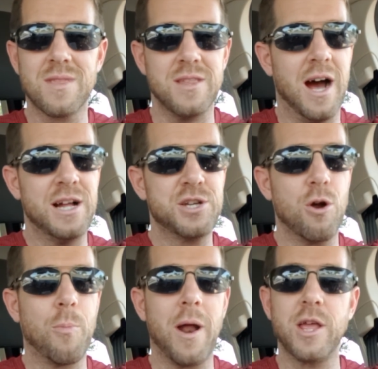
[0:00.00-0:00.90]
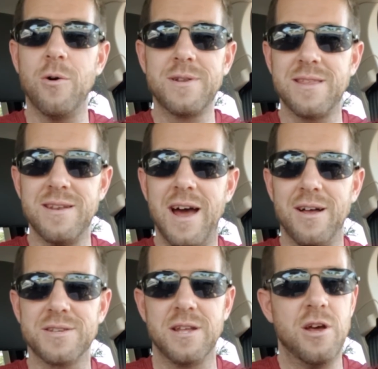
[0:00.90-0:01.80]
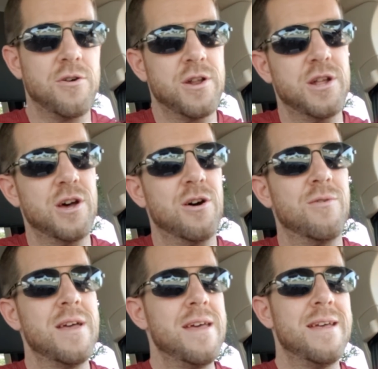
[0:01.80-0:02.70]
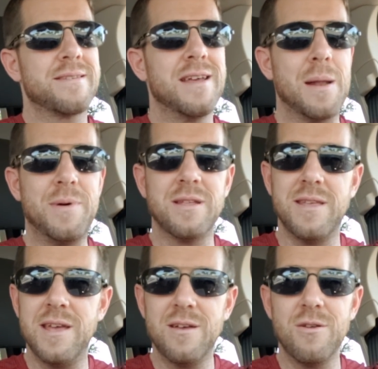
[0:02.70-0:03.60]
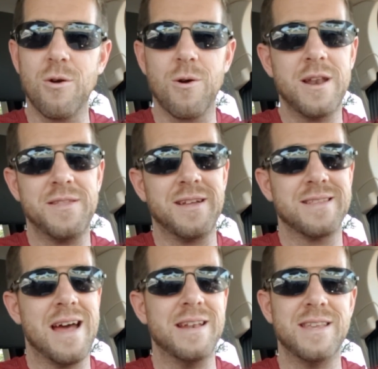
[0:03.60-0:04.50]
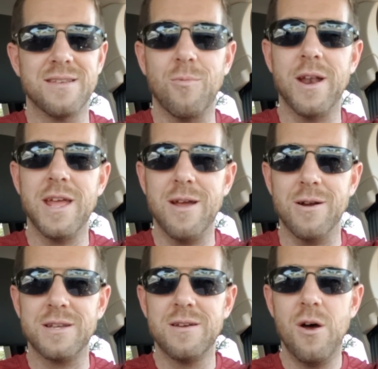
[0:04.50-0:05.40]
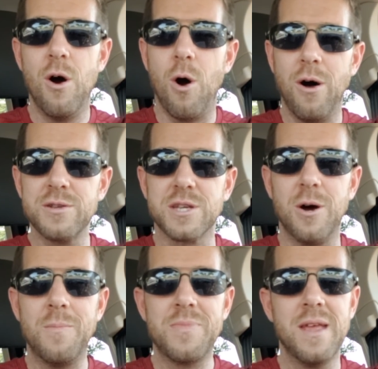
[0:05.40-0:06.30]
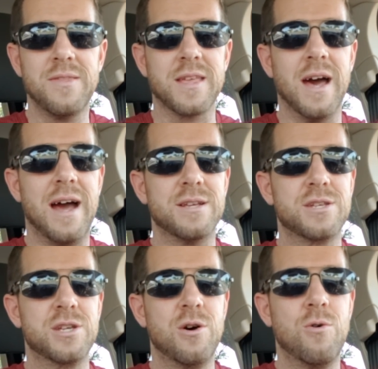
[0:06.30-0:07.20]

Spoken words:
The odds are he'll probably go into denial. Say, no, it's not a big deal or anything like that, and doesn't want to hear it. Also, the guy is